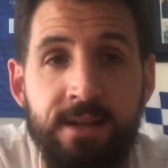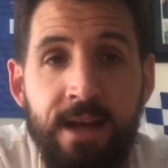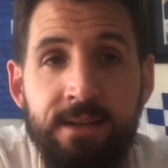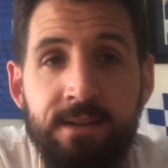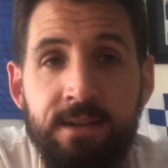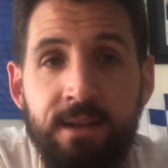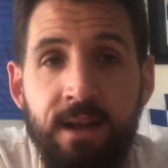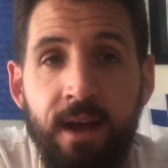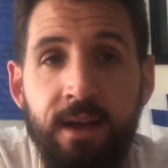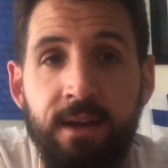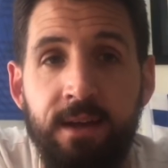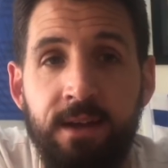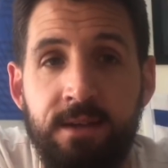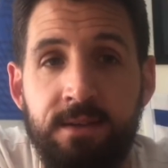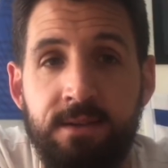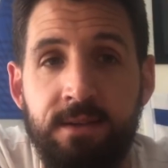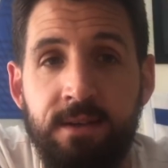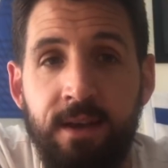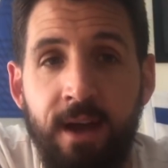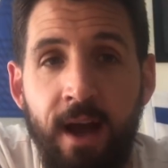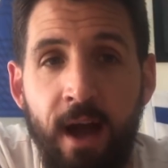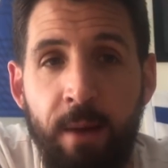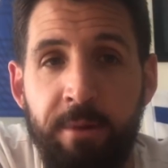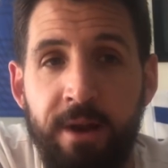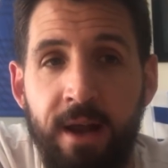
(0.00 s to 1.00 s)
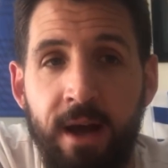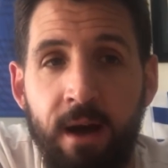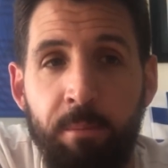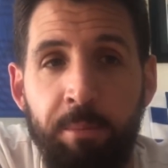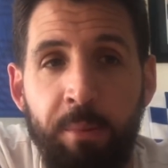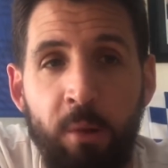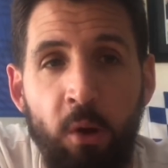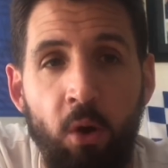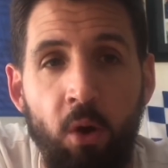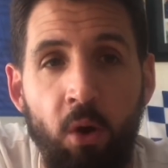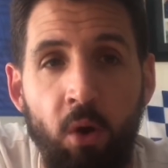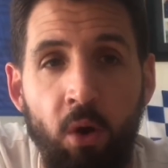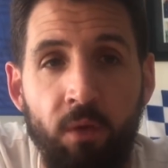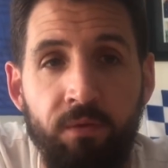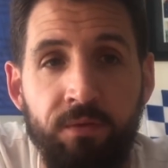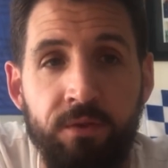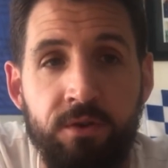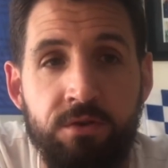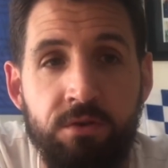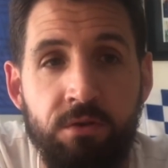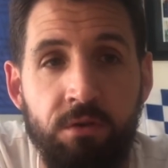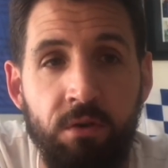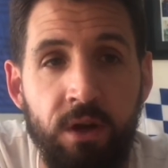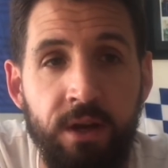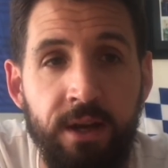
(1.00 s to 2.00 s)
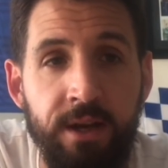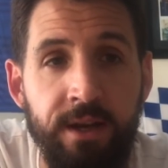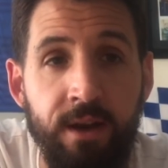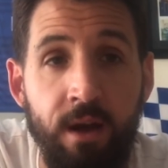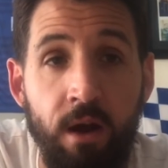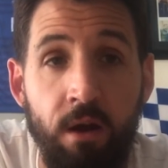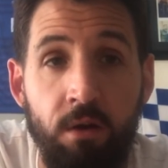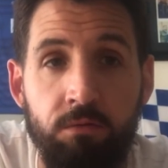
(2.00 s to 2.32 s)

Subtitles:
Saturday is coming up on the screen